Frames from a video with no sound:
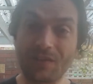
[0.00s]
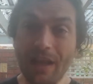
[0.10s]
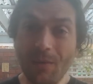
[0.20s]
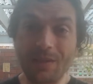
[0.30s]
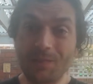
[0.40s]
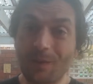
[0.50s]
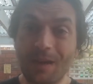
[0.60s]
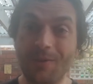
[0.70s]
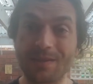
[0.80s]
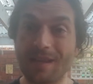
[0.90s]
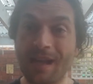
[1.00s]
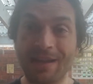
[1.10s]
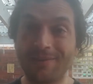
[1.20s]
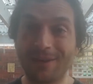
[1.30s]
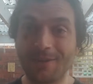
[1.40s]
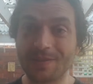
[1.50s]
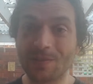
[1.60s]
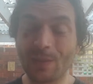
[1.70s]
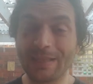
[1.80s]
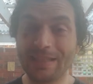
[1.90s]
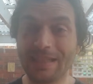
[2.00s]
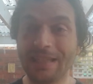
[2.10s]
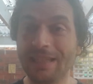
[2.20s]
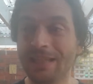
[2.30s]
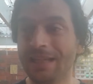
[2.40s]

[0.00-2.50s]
that was what I was like when I was 20.